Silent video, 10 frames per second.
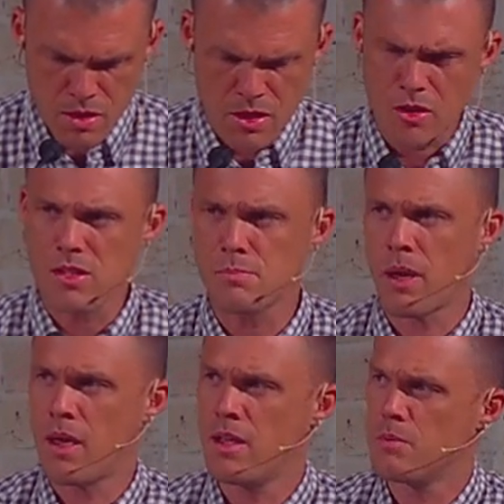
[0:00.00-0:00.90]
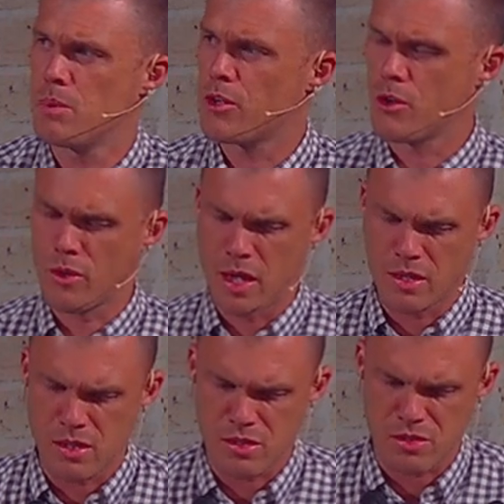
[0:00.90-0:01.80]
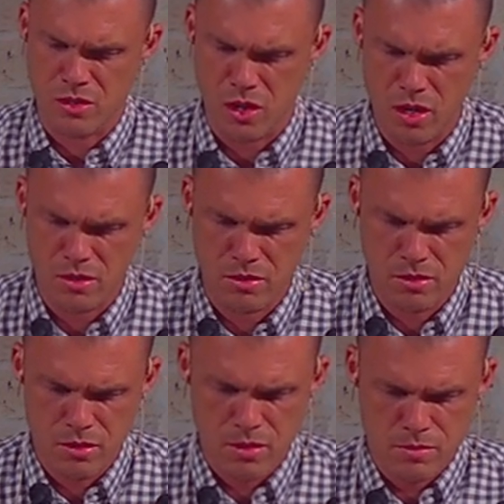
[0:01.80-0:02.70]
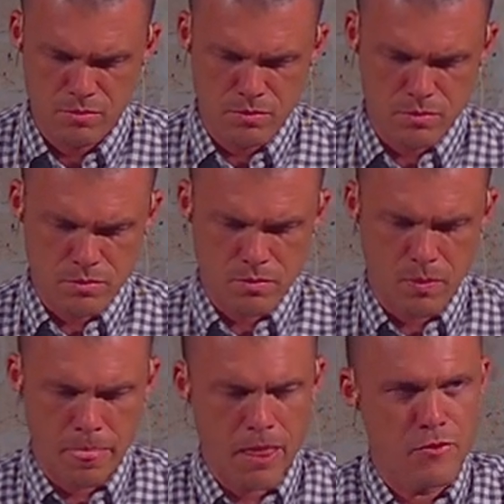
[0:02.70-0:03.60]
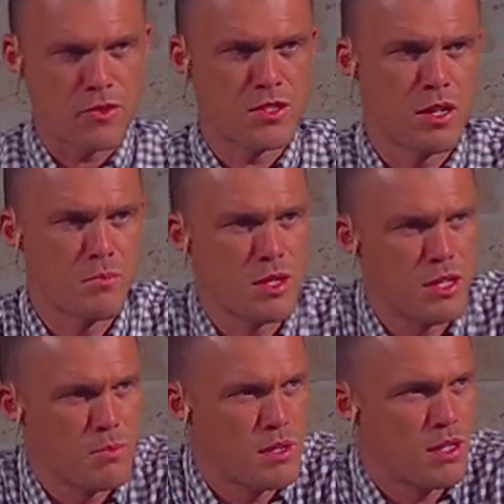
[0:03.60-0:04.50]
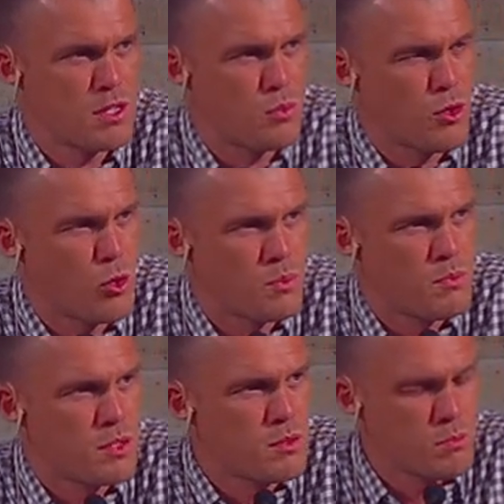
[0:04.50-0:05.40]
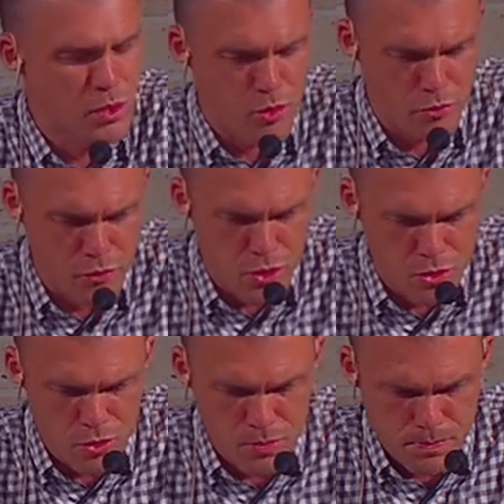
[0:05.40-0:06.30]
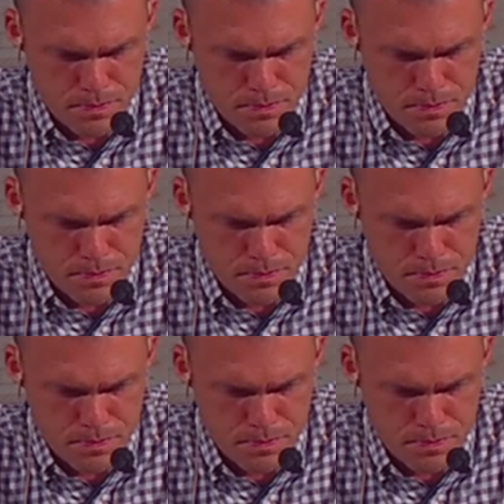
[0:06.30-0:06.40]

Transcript: There is pain, but no end in sight. For some, the year begins with optimism, but not for you.